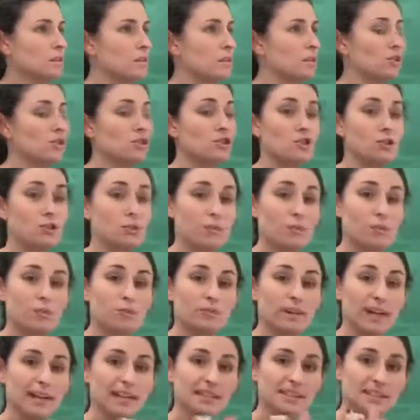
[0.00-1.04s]
do
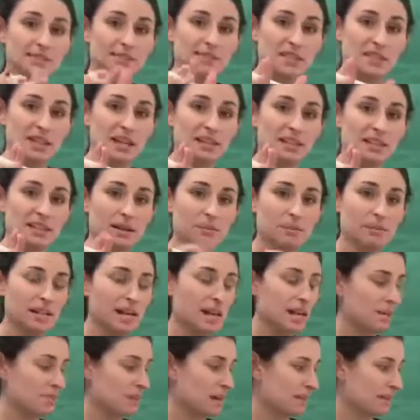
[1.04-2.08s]
rays of sun coming out
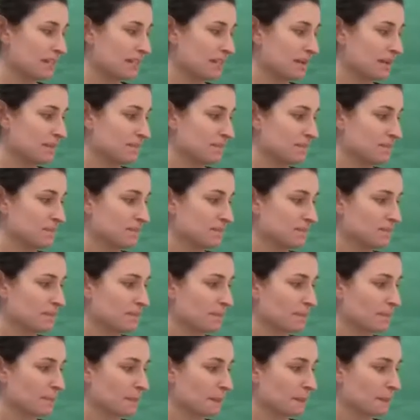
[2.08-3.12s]
of my sun.
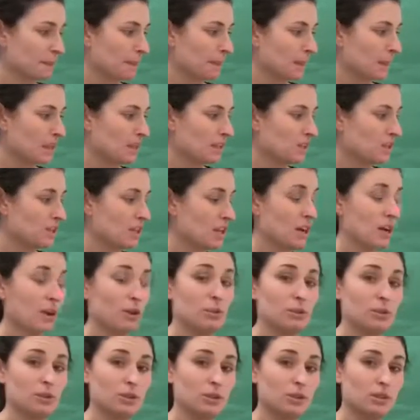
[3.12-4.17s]
So
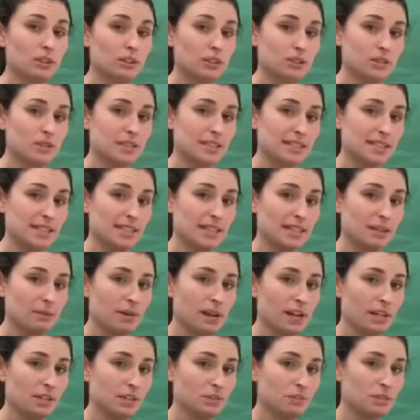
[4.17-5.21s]
you can do this any
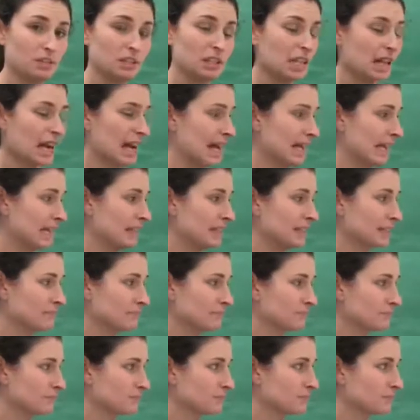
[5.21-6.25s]
way you would like.
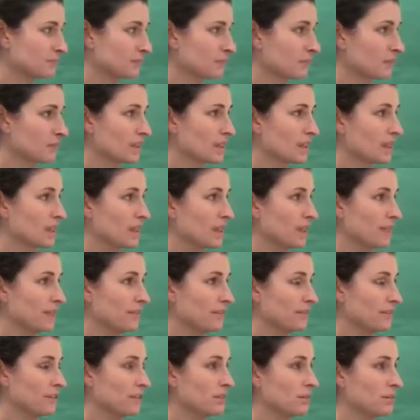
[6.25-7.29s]

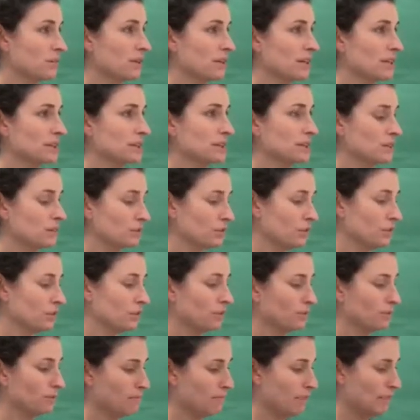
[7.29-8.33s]
If you want to
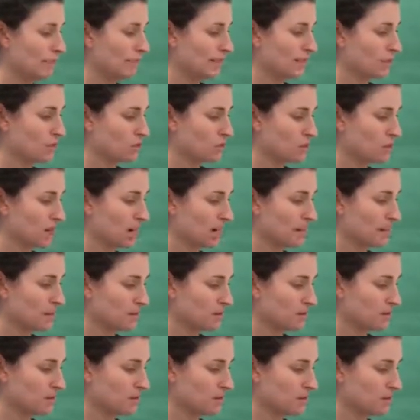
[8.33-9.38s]
make
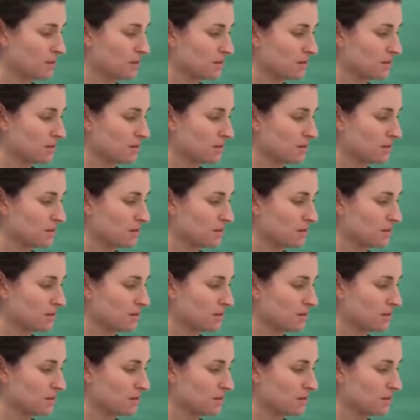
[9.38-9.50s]
triangles,